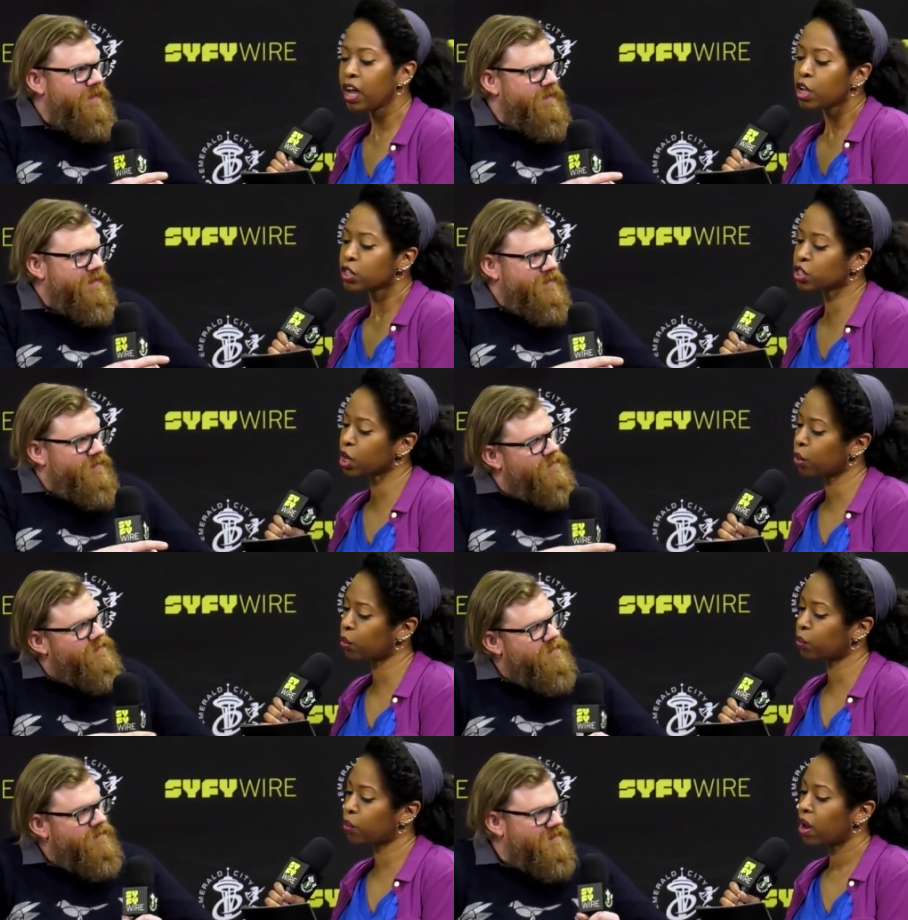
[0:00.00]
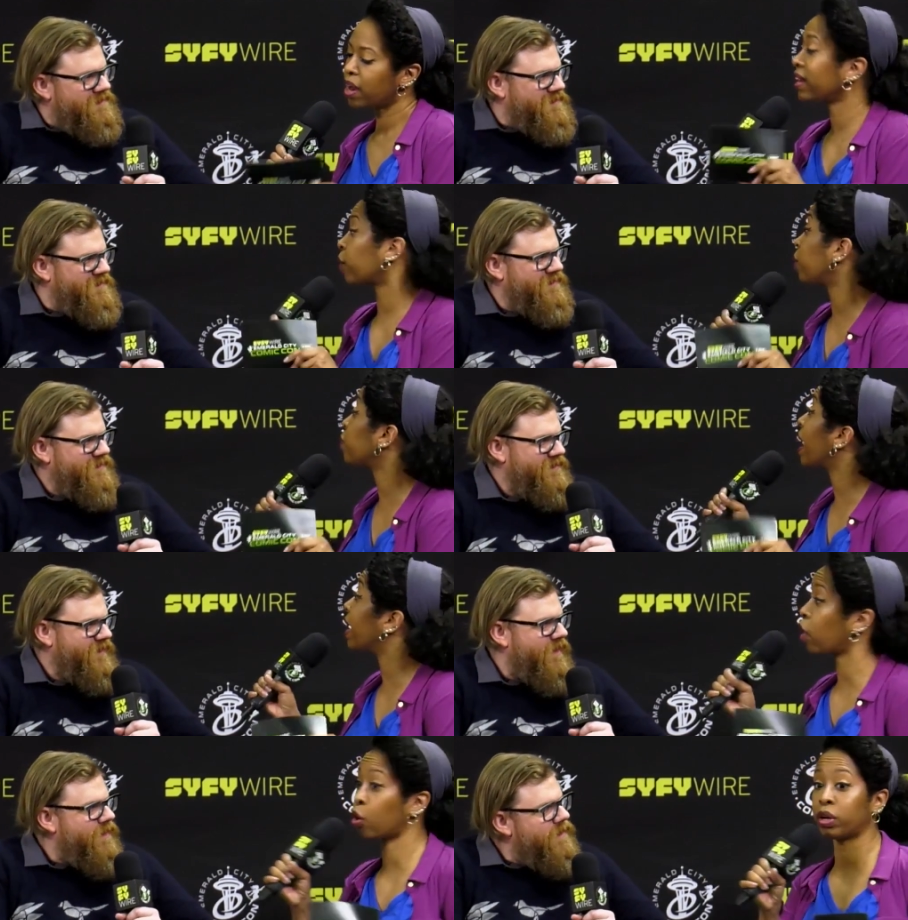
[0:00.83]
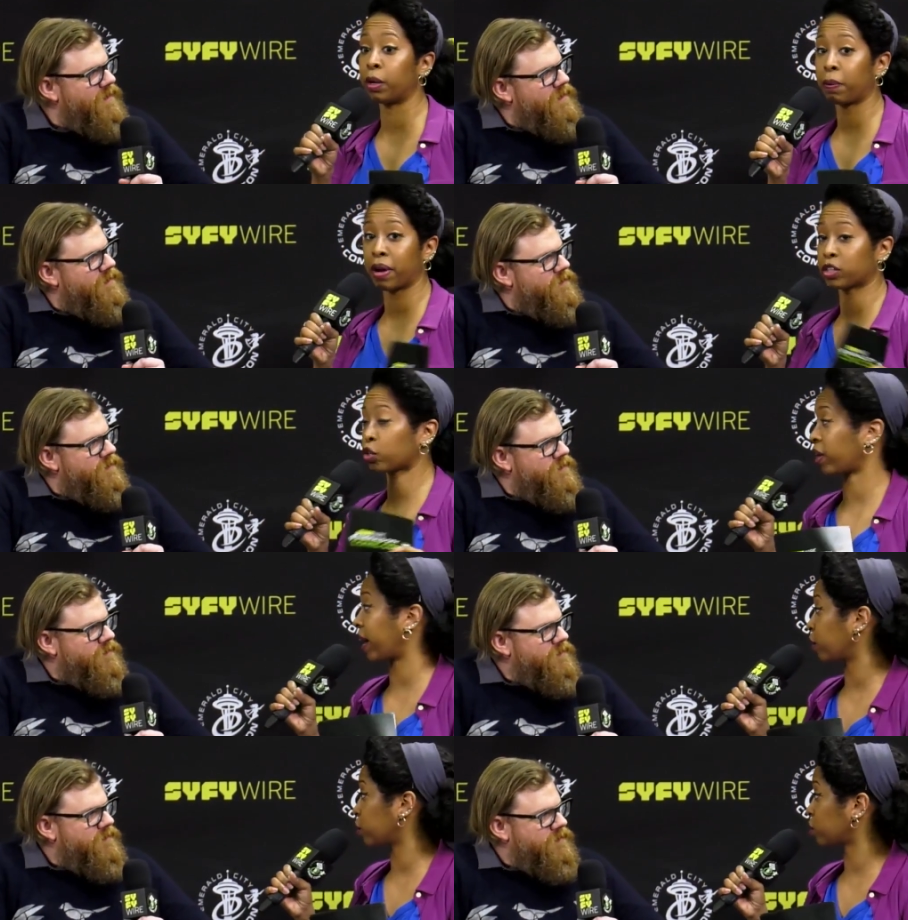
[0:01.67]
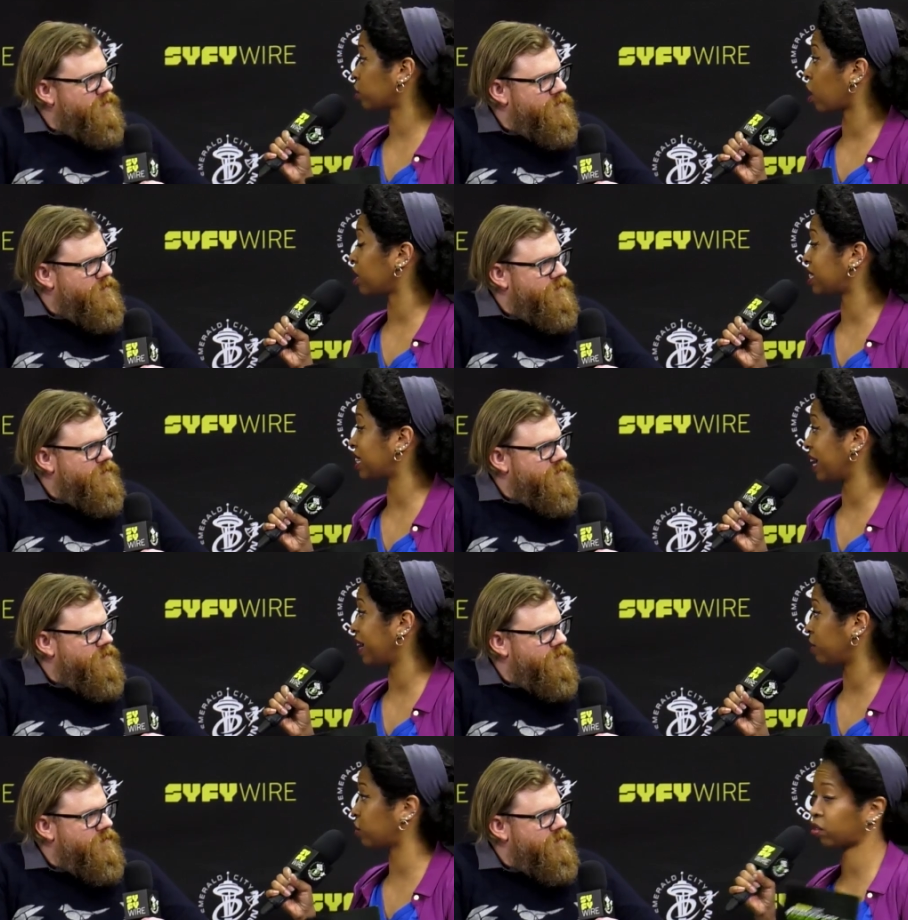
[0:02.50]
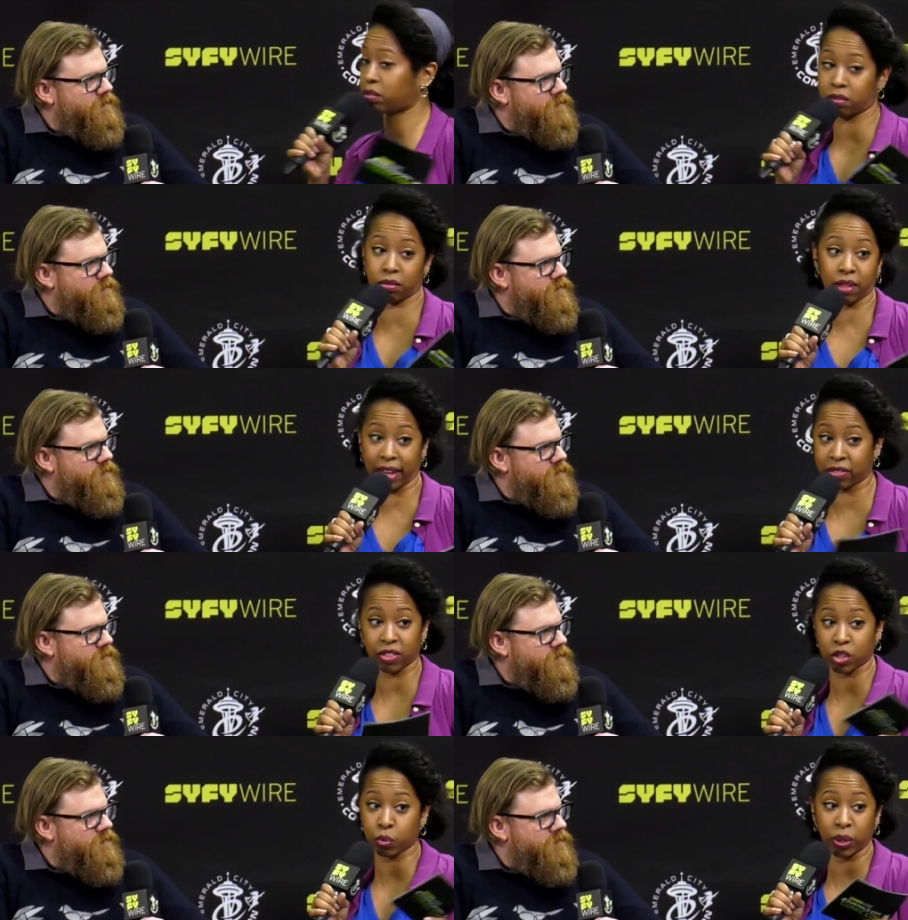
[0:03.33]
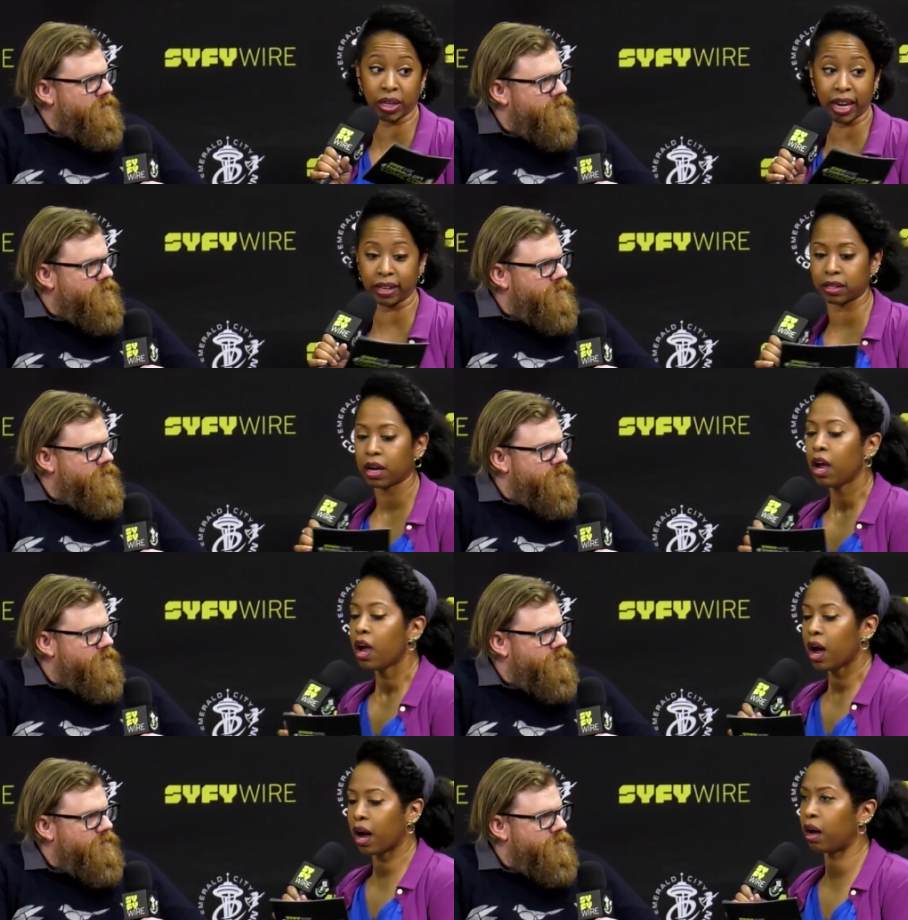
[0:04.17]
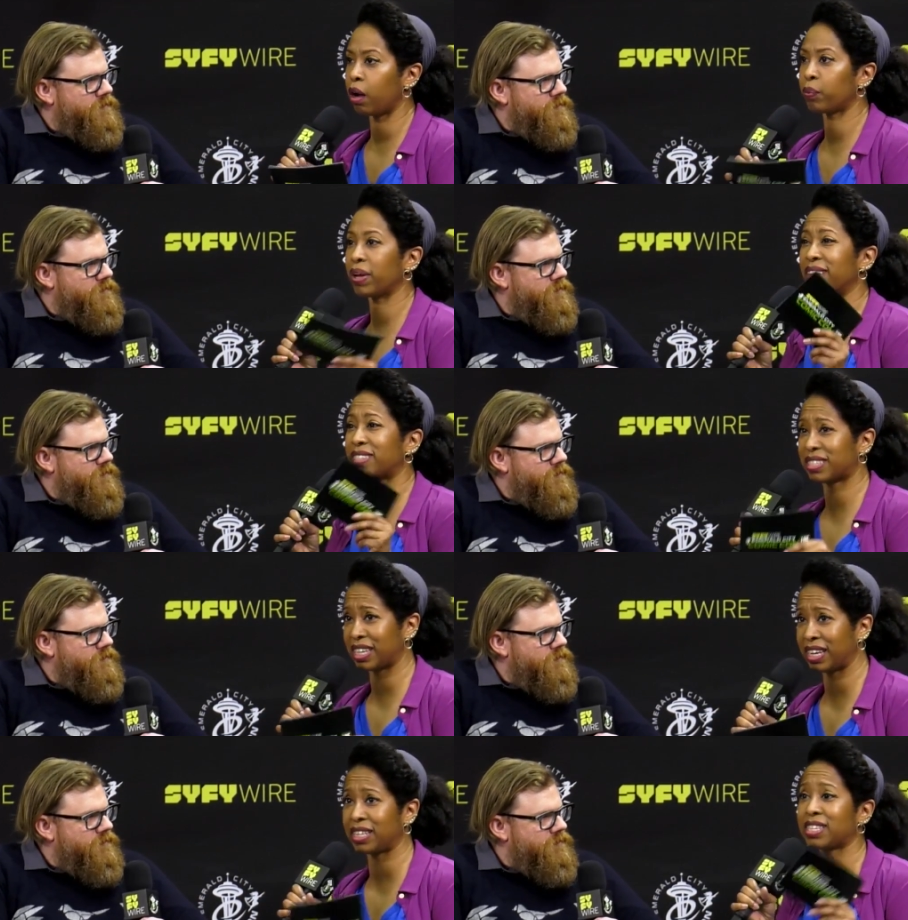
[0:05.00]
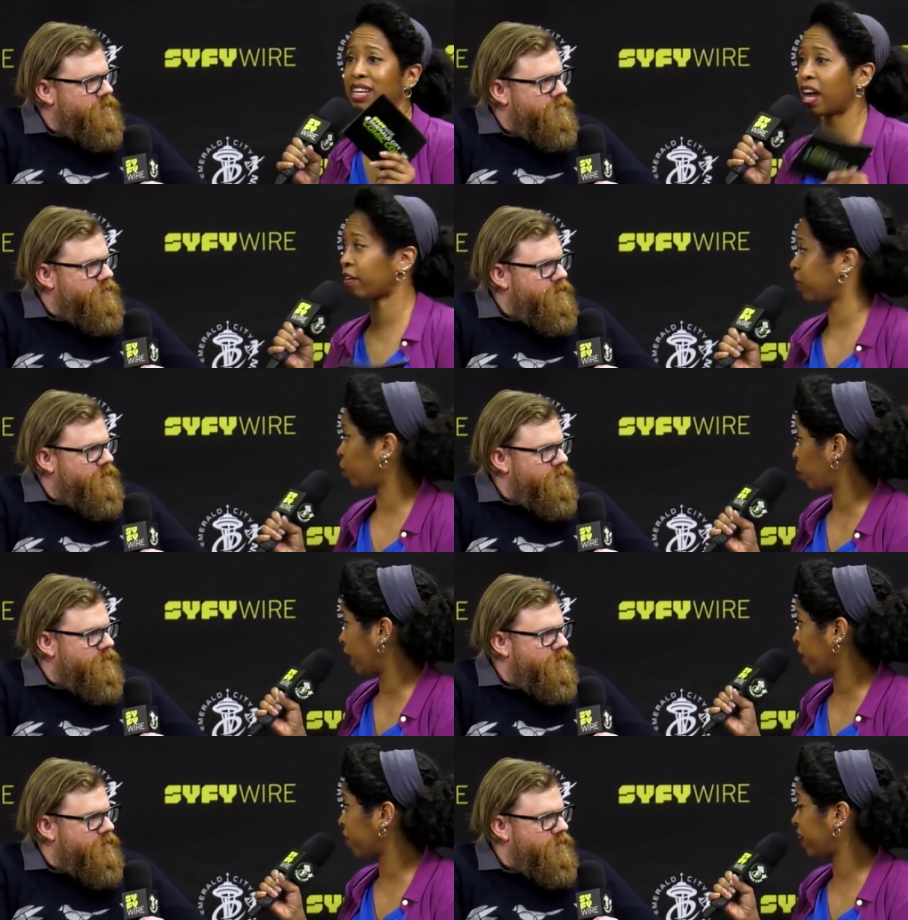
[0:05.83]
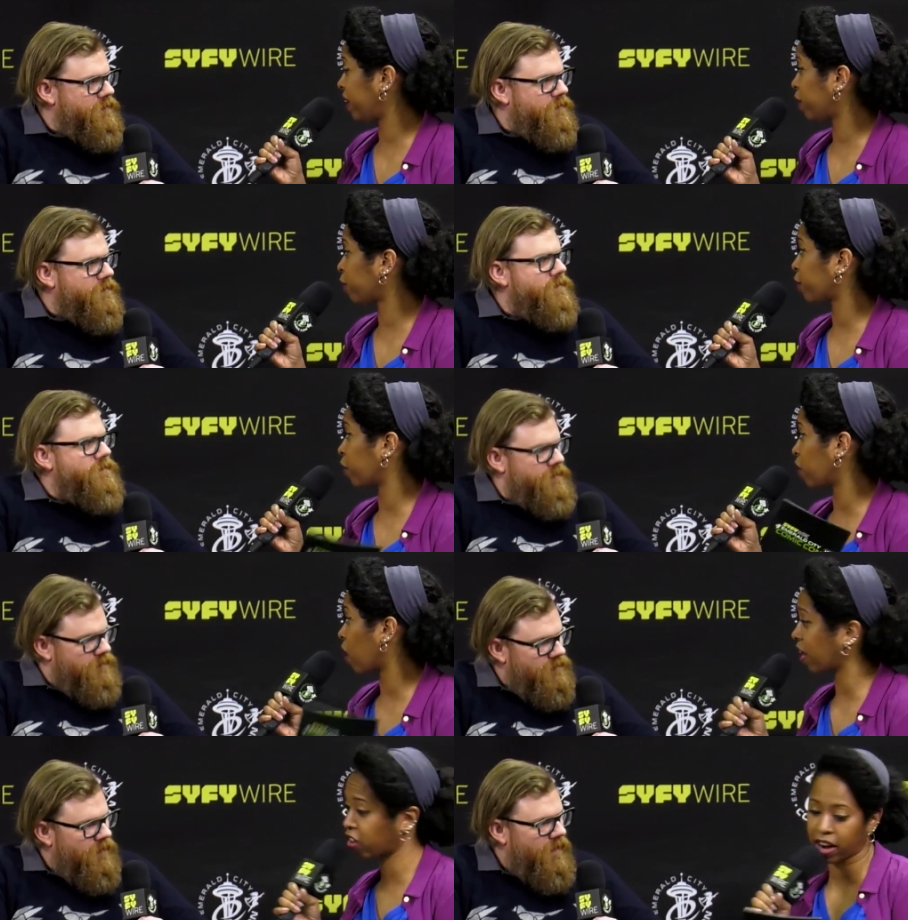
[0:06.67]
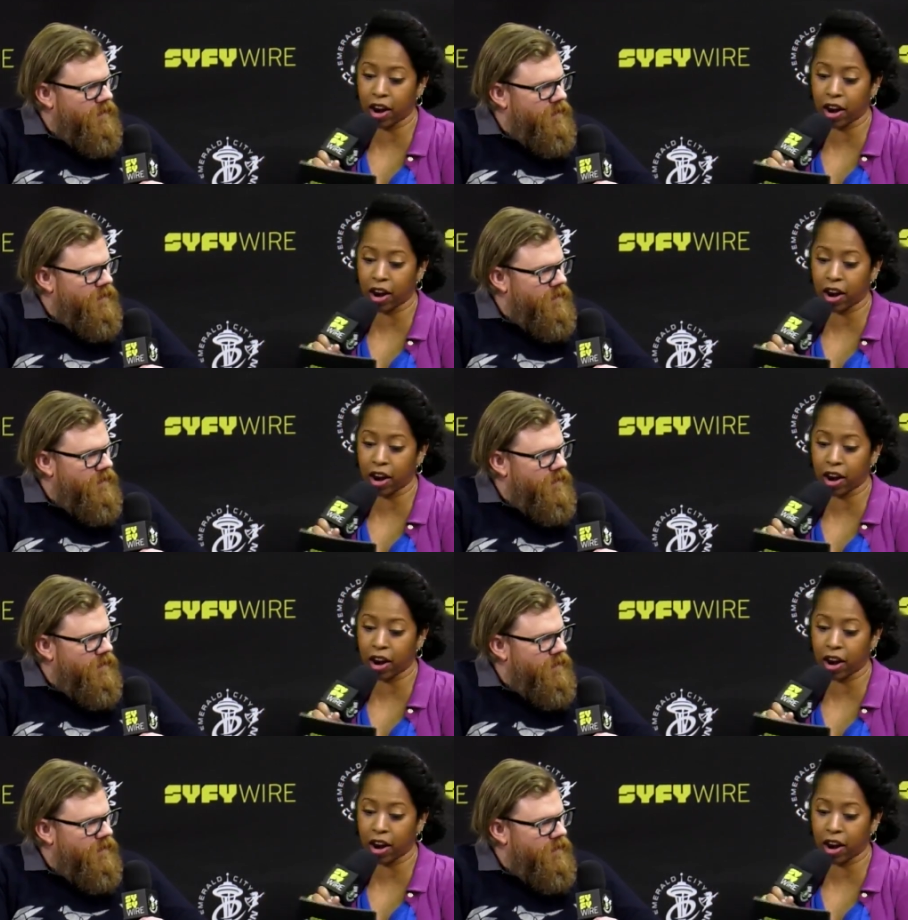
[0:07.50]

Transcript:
Speaker 1: So now, we've had Oni Press creators on stage like this weekend. Um, we had Steenz and Ivy Weir here for archi-